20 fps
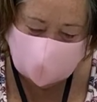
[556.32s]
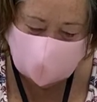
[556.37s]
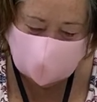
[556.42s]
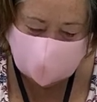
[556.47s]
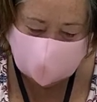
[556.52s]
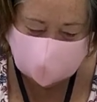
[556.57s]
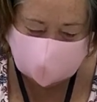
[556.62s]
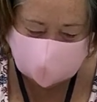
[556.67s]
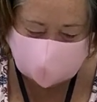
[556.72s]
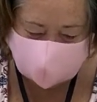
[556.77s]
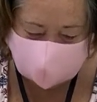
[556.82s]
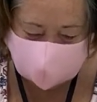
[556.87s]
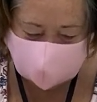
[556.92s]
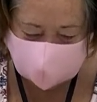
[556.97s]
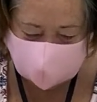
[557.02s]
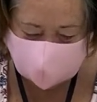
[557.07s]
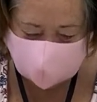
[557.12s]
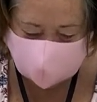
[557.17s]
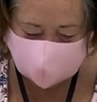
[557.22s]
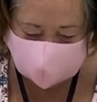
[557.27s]
coming to
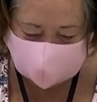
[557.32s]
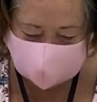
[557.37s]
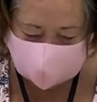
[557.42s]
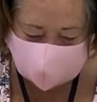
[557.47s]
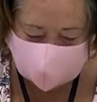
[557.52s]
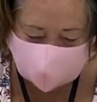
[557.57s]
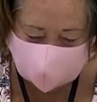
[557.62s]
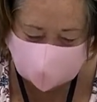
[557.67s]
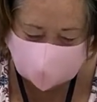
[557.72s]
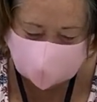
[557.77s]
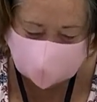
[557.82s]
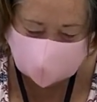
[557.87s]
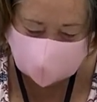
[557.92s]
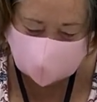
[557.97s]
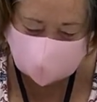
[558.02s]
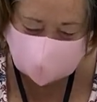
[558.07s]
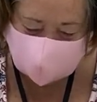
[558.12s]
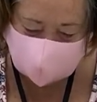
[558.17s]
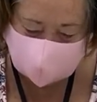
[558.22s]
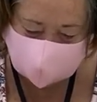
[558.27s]
get a drink
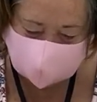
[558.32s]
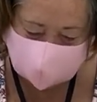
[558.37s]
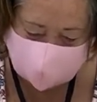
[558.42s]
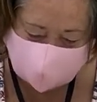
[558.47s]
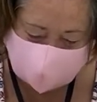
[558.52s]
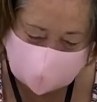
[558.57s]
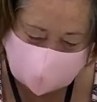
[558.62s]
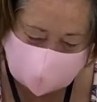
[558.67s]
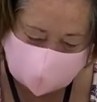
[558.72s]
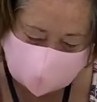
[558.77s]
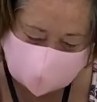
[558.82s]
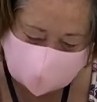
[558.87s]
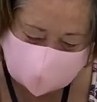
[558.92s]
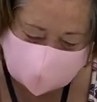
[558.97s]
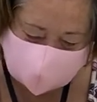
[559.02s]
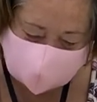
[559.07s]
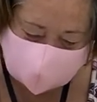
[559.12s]
at the pond.